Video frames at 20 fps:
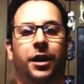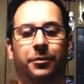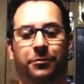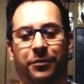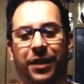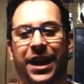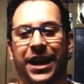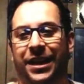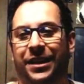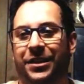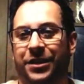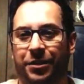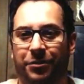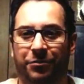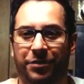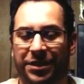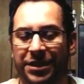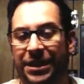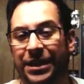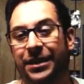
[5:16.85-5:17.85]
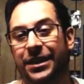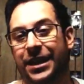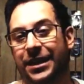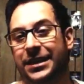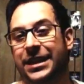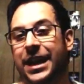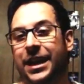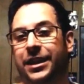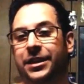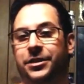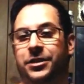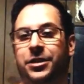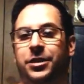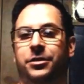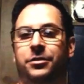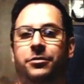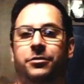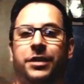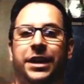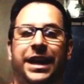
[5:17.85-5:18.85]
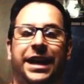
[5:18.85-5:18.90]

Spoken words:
like you would see in like Tekken 2,